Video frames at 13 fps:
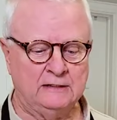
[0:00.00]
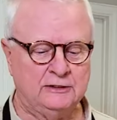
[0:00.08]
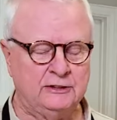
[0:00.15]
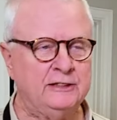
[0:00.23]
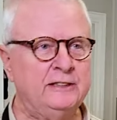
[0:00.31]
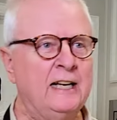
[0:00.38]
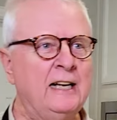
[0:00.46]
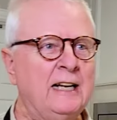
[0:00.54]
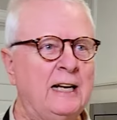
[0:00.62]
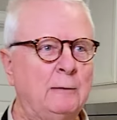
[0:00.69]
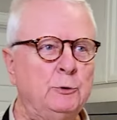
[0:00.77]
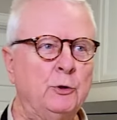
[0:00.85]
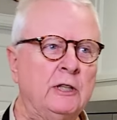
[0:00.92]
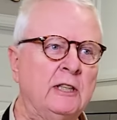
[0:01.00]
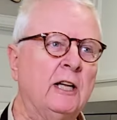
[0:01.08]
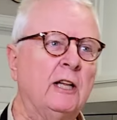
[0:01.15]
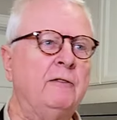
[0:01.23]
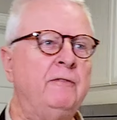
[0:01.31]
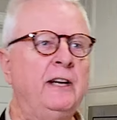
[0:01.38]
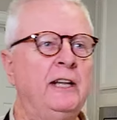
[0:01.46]
Today I'm doing
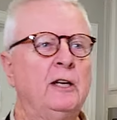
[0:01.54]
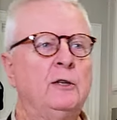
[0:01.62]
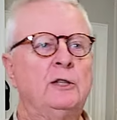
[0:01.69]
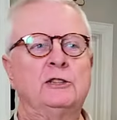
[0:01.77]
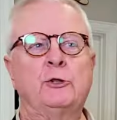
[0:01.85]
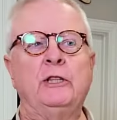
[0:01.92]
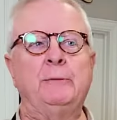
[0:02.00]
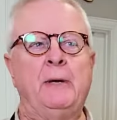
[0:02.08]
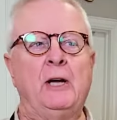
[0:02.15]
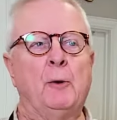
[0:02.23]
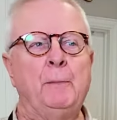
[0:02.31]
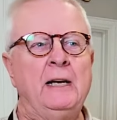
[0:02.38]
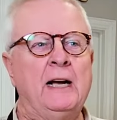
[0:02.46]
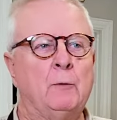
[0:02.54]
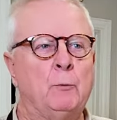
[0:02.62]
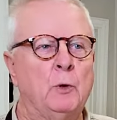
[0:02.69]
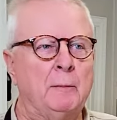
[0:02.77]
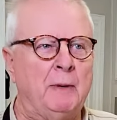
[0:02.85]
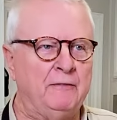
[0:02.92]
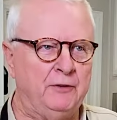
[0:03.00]
another video that's going to be helping out one
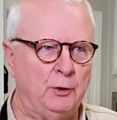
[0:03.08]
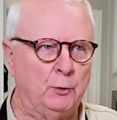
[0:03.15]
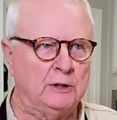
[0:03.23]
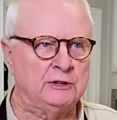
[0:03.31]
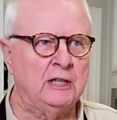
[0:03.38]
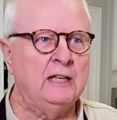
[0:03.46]
of my viewers